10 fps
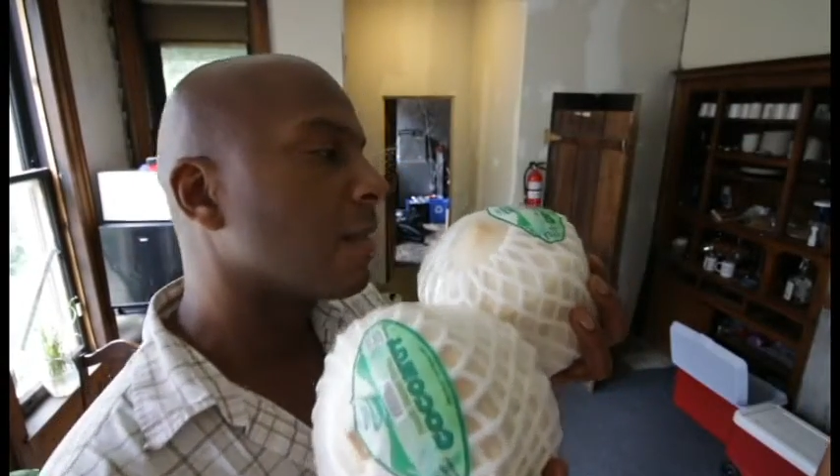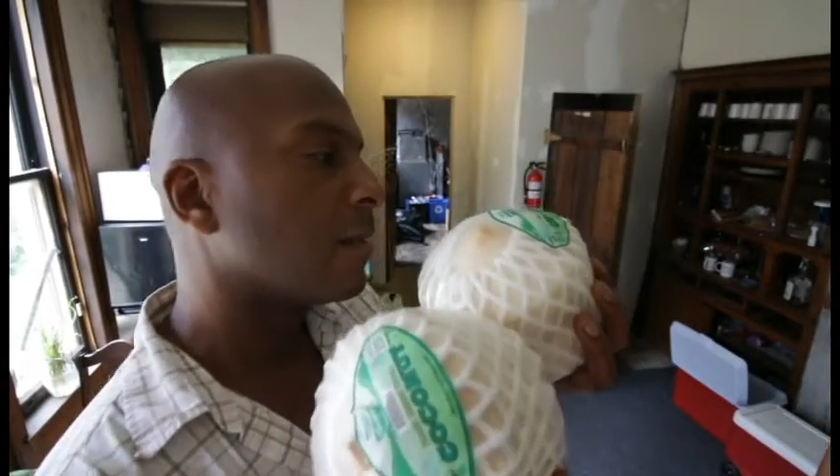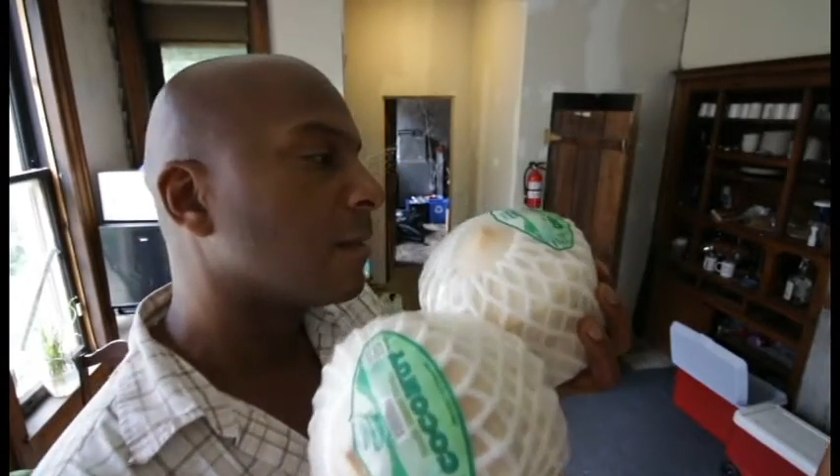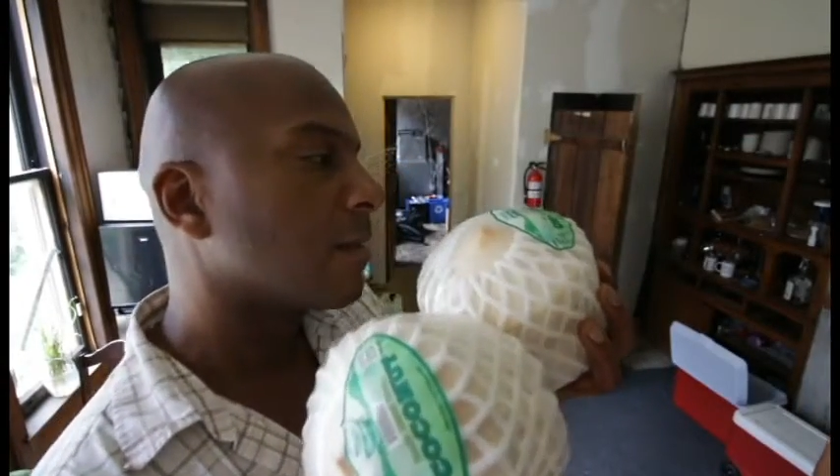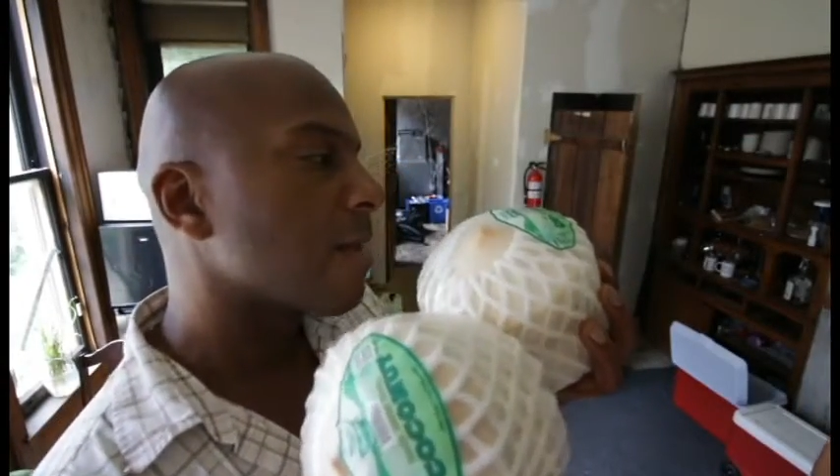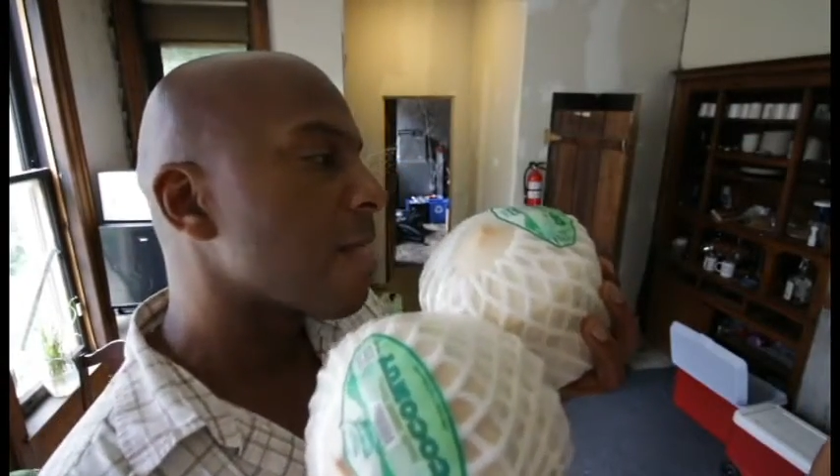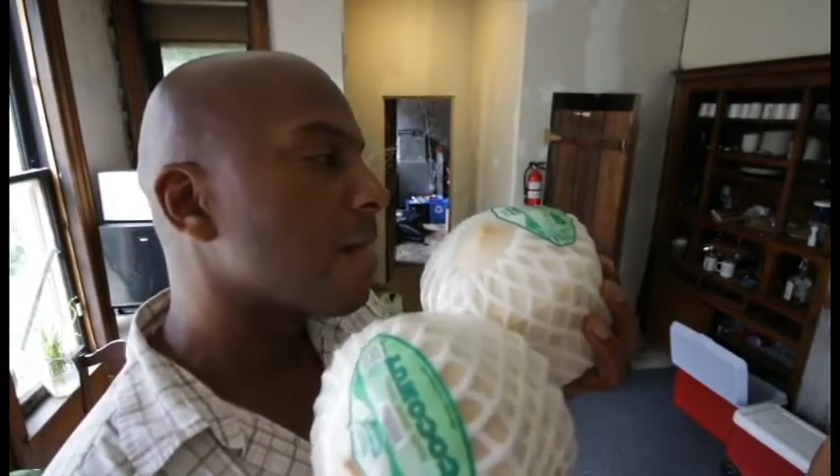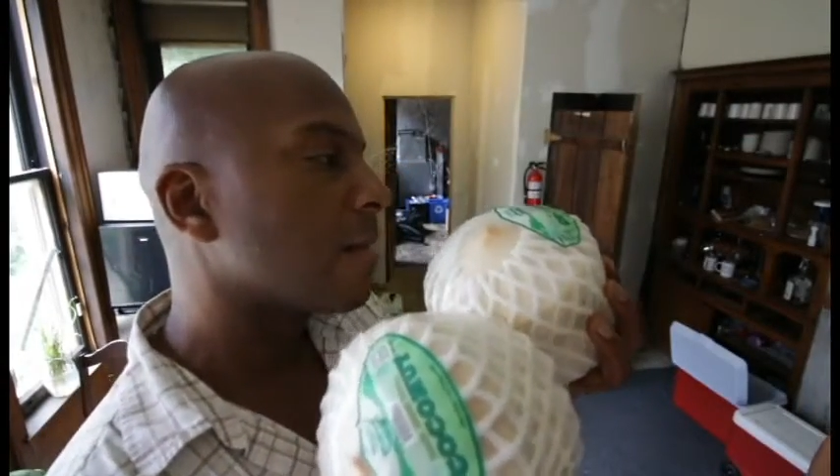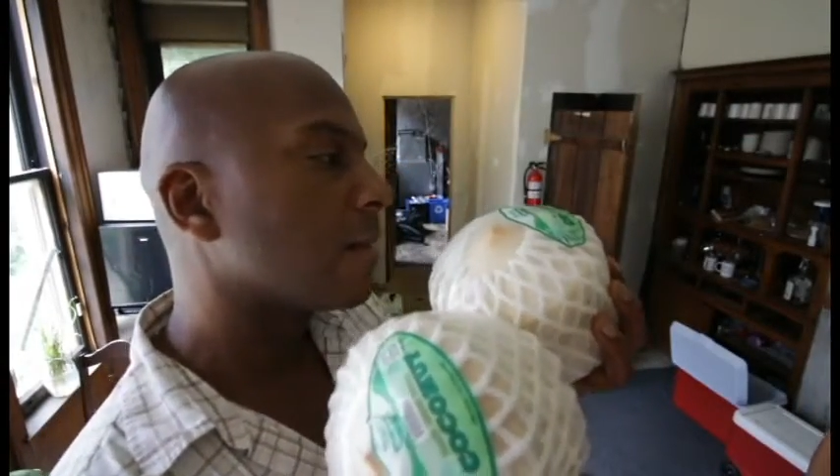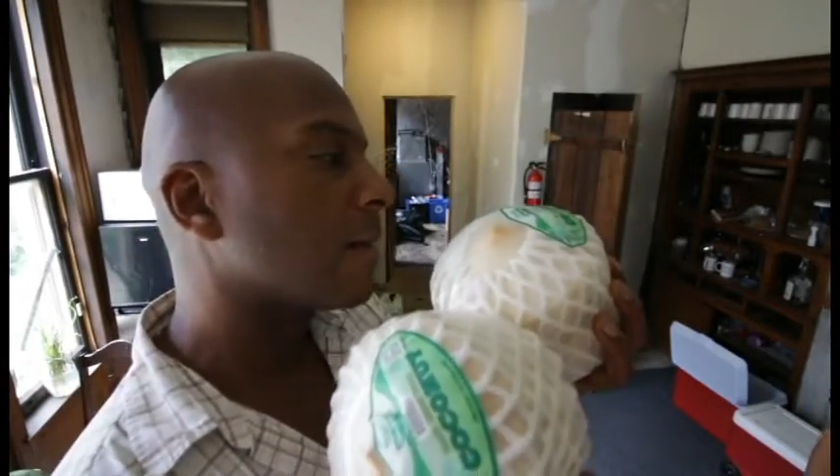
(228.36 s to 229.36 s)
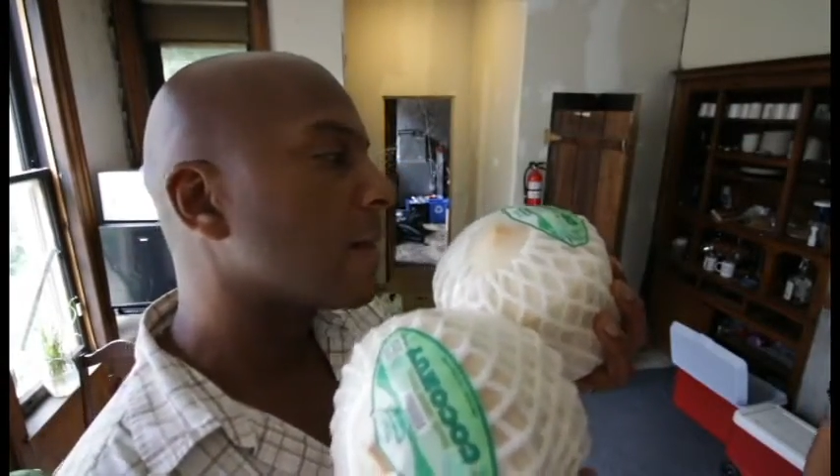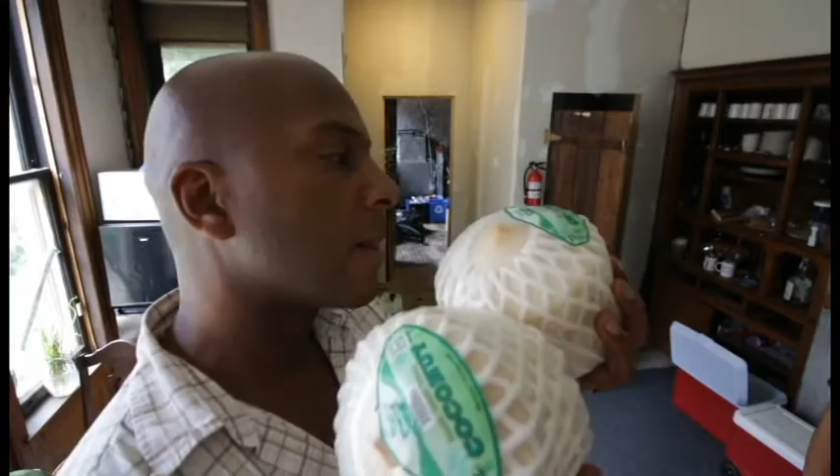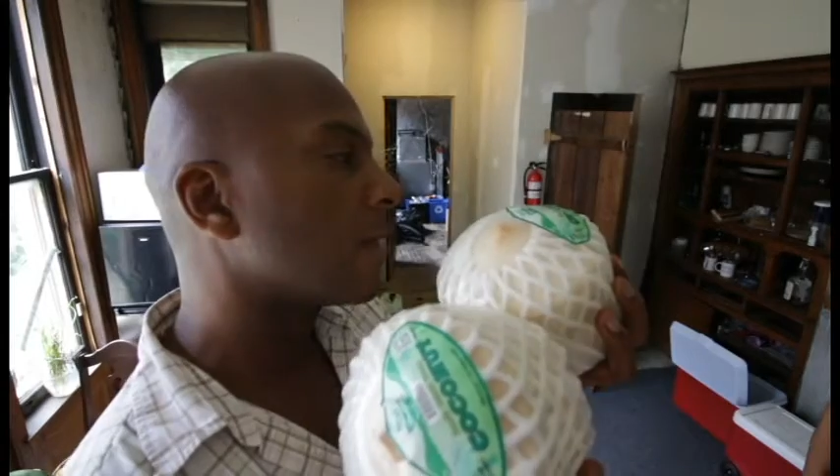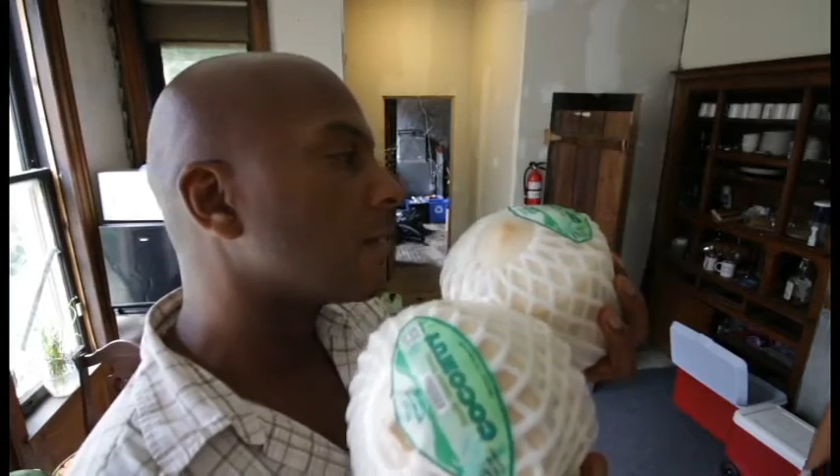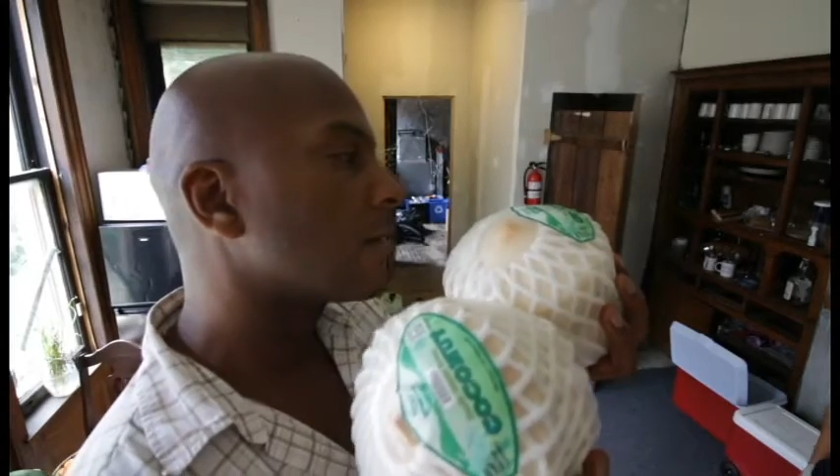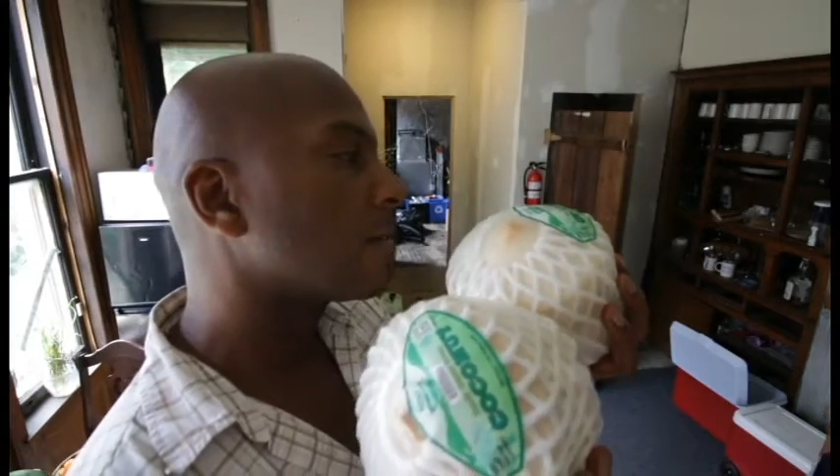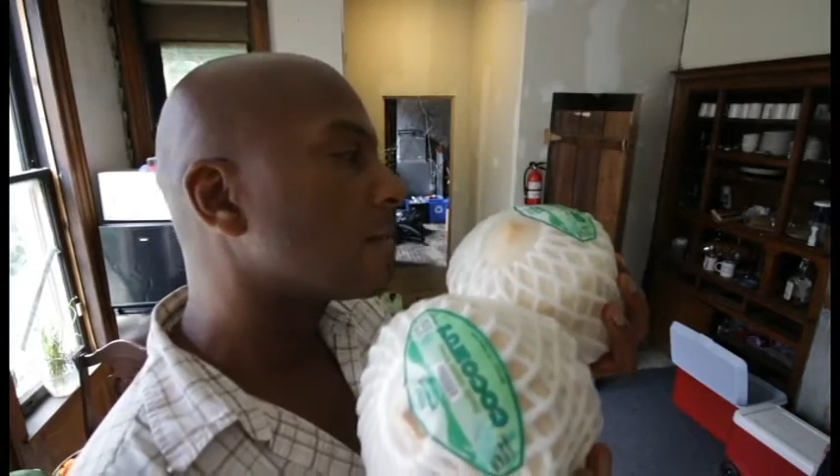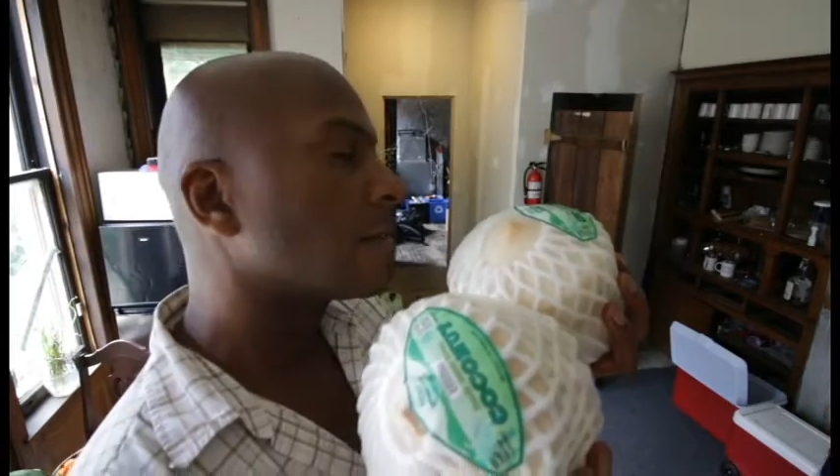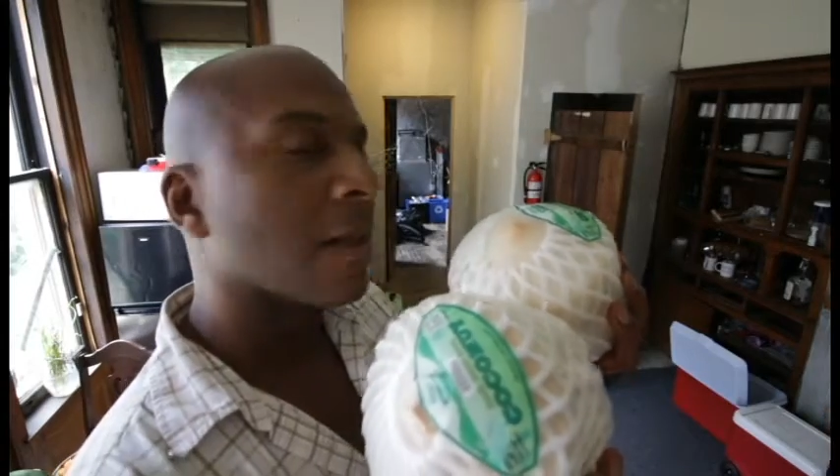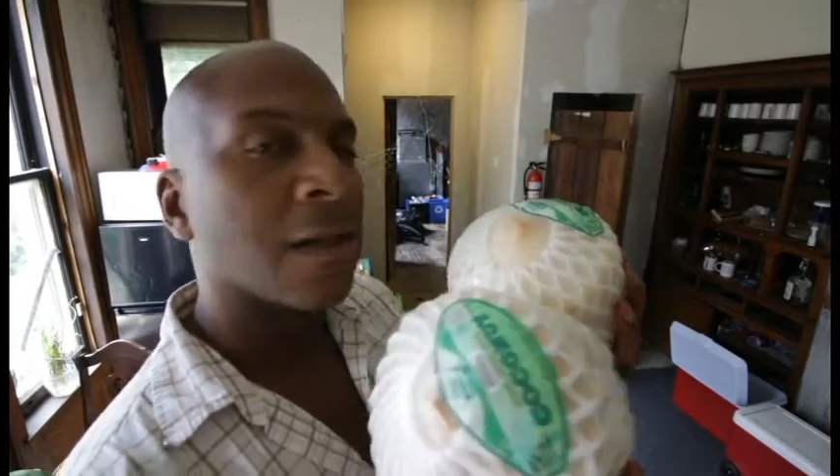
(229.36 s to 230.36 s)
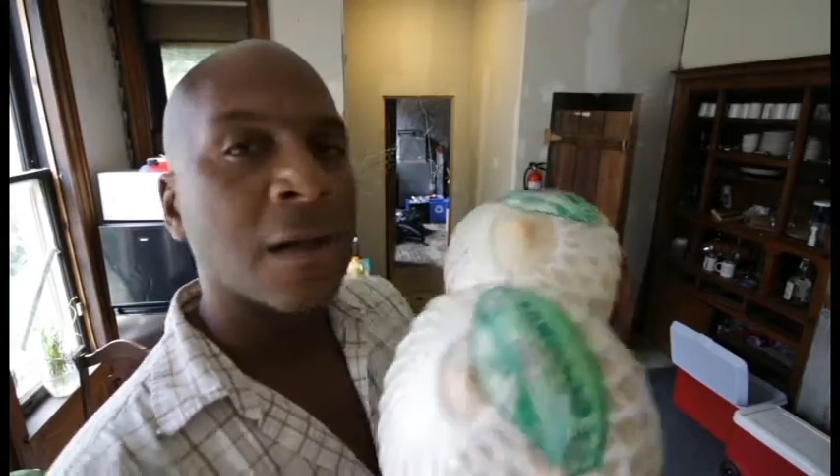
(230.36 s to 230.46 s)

were uh, bucks each?